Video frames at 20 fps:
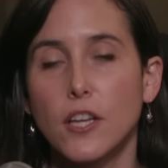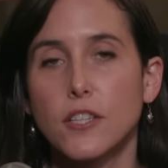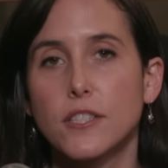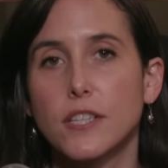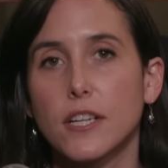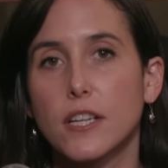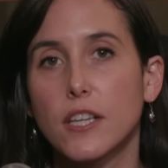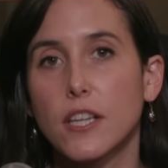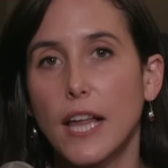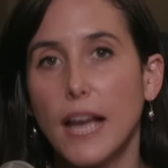
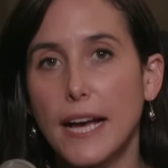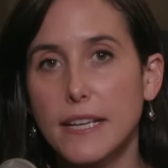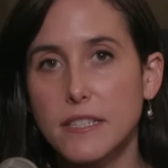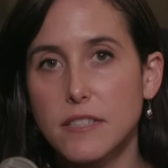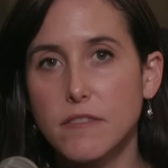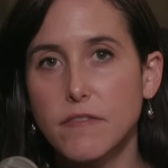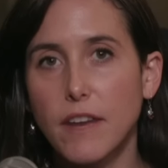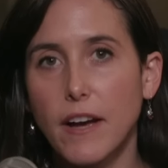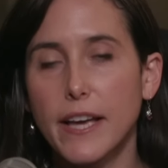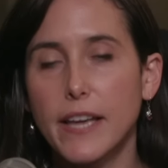to
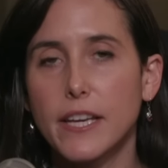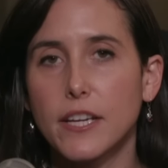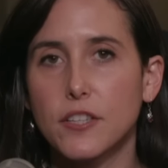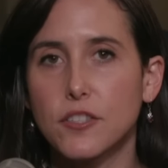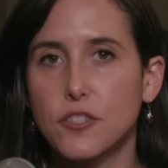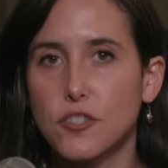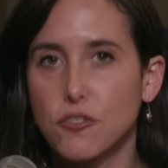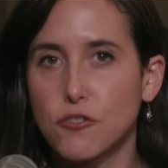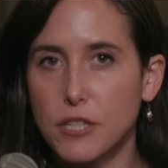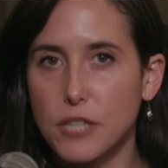classify
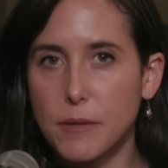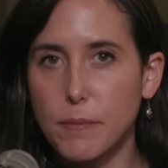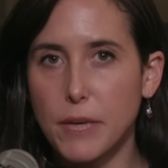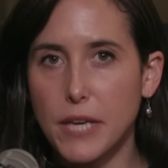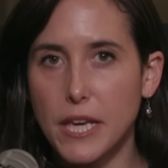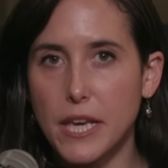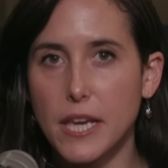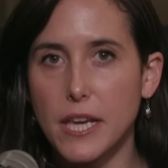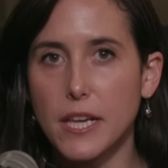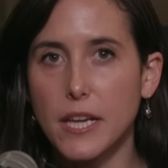extreme
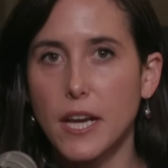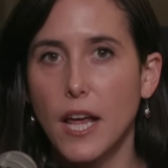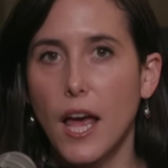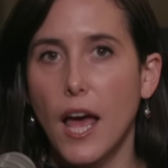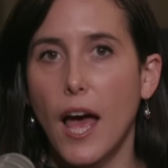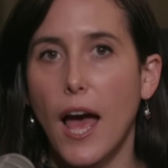heat